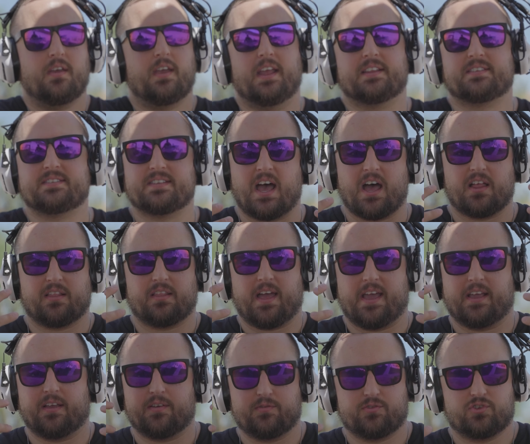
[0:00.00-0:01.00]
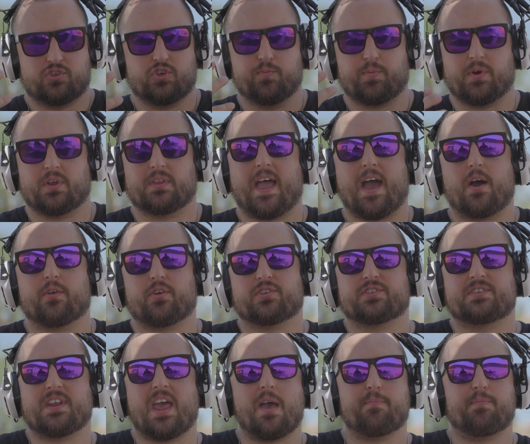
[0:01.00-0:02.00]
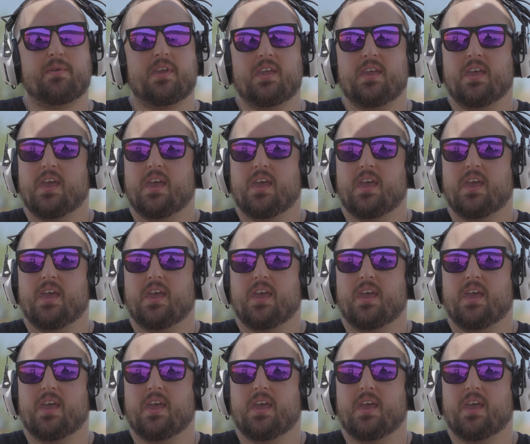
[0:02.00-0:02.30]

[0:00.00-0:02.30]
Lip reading: It's not like super loud or snappy.